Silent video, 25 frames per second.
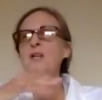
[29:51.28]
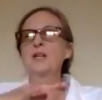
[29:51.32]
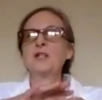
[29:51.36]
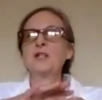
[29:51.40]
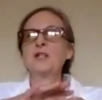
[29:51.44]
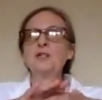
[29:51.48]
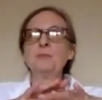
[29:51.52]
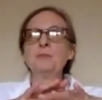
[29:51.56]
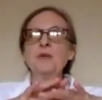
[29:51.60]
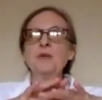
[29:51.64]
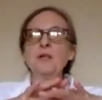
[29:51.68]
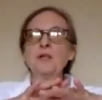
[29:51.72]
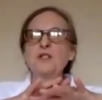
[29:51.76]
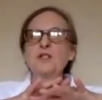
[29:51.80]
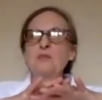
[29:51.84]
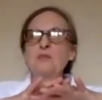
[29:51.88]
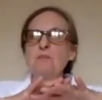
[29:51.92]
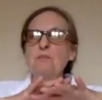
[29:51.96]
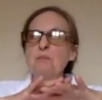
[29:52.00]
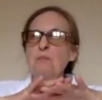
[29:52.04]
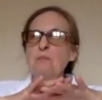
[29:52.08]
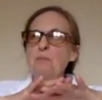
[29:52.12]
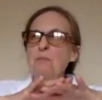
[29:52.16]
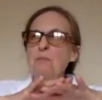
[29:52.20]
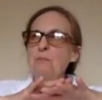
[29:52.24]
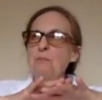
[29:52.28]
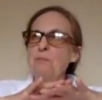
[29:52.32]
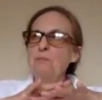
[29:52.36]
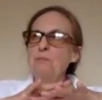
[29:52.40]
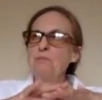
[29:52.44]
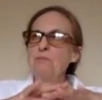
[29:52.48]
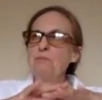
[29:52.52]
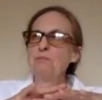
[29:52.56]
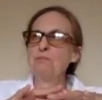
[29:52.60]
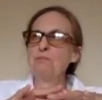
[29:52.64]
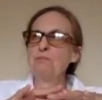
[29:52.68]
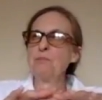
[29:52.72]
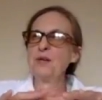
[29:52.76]
to be as
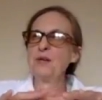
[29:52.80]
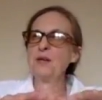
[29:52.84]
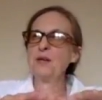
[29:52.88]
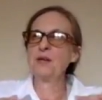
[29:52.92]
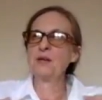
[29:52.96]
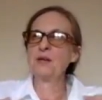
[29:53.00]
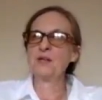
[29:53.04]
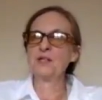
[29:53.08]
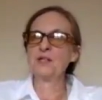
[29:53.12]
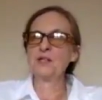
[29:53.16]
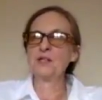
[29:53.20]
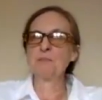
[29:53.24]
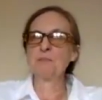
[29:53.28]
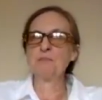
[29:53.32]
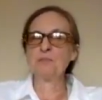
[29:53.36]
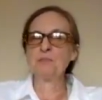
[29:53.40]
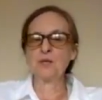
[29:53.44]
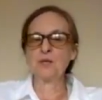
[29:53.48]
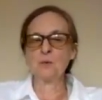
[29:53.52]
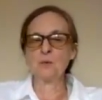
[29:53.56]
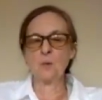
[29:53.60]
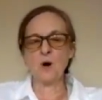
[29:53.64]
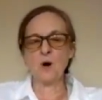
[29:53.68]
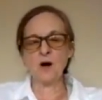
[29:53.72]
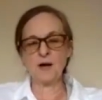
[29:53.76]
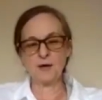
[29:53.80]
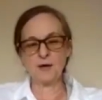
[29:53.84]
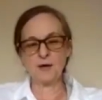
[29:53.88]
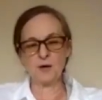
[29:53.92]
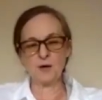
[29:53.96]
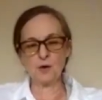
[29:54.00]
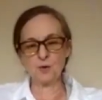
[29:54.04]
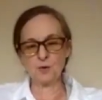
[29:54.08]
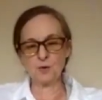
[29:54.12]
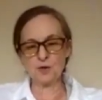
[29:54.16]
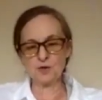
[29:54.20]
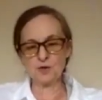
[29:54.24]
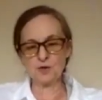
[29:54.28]
big as a big wide
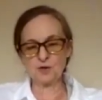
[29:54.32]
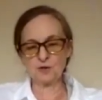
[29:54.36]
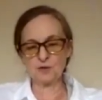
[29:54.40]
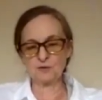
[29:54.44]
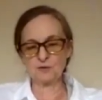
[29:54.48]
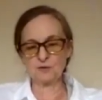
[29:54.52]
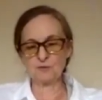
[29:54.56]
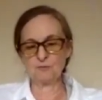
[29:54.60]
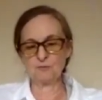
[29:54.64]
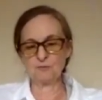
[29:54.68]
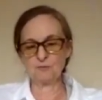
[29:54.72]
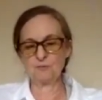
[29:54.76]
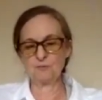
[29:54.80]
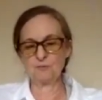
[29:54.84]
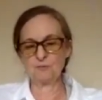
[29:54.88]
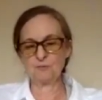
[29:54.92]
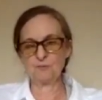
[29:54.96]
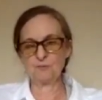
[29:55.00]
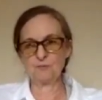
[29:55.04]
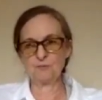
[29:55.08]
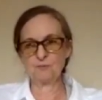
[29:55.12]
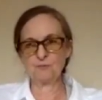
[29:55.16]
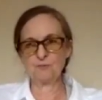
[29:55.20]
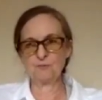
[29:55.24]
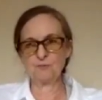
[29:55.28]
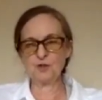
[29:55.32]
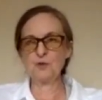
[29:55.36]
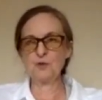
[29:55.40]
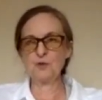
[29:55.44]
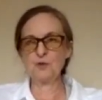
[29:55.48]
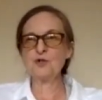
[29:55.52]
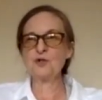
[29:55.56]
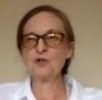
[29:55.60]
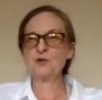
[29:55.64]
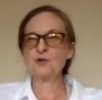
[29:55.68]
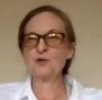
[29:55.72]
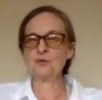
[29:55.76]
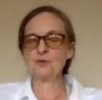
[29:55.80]
ocean? You
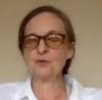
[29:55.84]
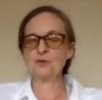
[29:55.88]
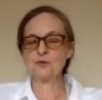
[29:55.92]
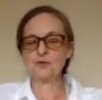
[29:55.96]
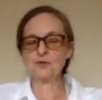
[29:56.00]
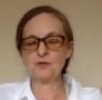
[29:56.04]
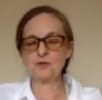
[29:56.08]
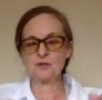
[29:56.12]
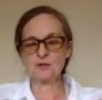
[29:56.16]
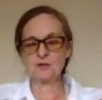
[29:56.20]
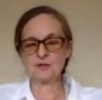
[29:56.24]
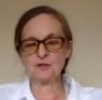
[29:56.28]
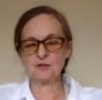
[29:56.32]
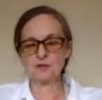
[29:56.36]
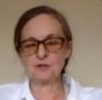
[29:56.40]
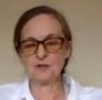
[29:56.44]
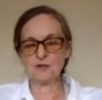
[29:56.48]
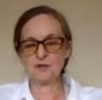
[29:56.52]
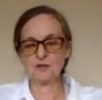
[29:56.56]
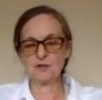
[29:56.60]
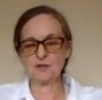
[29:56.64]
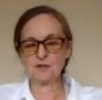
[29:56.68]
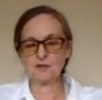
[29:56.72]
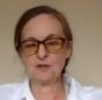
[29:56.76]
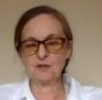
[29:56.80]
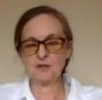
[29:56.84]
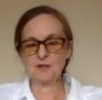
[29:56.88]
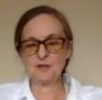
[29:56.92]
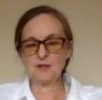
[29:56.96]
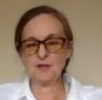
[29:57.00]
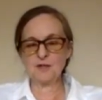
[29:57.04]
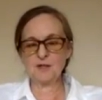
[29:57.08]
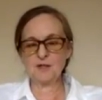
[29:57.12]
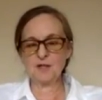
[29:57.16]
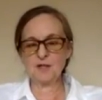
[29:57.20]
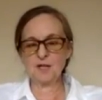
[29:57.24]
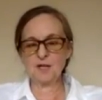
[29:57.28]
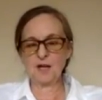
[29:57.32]
choose.
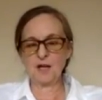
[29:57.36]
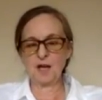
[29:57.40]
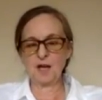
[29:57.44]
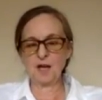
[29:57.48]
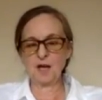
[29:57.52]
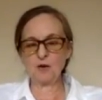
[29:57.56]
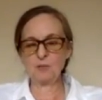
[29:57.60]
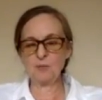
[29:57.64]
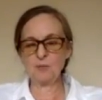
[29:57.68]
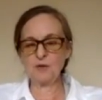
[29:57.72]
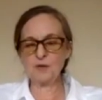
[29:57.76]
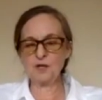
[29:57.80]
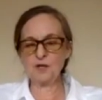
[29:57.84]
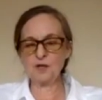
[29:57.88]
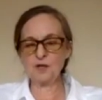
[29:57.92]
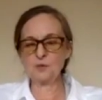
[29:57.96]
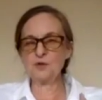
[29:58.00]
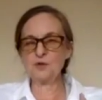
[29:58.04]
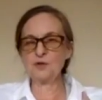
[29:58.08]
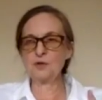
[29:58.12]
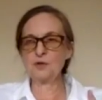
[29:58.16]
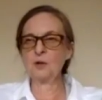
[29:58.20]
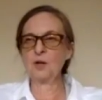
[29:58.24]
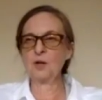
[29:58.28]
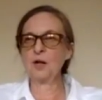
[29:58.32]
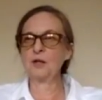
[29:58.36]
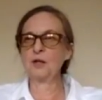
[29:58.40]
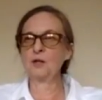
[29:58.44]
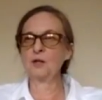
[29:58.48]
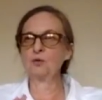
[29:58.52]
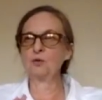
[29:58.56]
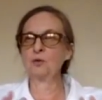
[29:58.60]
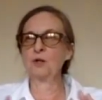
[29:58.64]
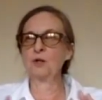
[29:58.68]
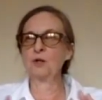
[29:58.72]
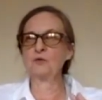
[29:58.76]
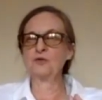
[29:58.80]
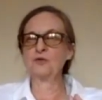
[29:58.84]
How big would you like
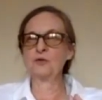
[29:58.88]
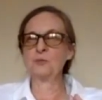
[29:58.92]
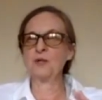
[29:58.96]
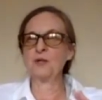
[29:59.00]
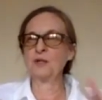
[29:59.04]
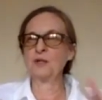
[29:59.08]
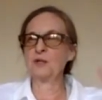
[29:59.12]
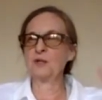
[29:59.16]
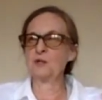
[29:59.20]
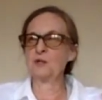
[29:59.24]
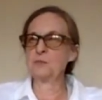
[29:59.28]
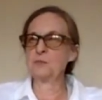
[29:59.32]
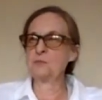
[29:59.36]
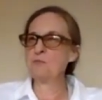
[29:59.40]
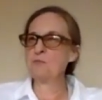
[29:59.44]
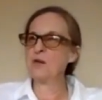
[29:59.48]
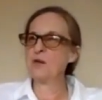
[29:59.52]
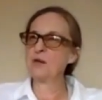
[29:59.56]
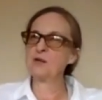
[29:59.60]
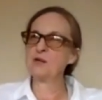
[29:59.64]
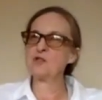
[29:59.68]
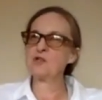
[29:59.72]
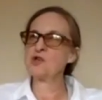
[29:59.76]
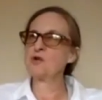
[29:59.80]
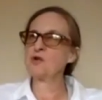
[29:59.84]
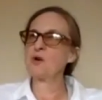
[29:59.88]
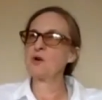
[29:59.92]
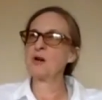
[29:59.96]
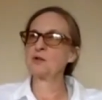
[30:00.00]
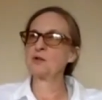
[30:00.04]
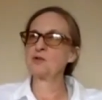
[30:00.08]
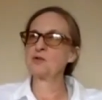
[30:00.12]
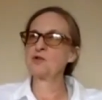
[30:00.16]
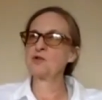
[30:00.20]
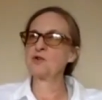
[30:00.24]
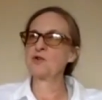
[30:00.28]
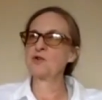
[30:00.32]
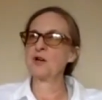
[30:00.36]
your love to be? As big as your
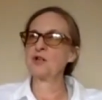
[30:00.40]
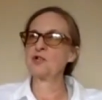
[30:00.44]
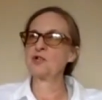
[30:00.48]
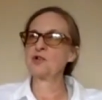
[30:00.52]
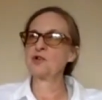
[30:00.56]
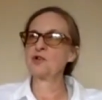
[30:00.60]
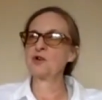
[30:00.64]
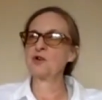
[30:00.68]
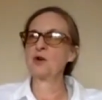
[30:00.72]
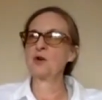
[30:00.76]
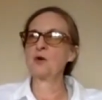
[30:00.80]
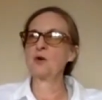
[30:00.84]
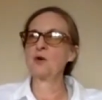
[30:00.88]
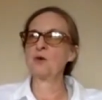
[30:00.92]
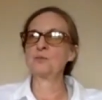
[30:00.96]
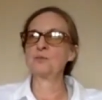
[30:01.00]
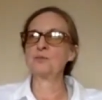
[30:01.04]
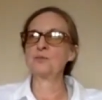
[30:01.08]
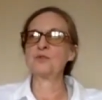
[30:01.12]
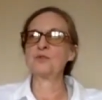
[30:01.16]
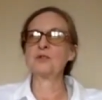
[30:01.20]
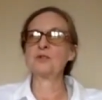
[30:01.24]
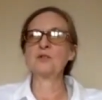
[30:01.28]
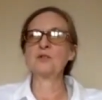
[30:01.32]
outstretched arms,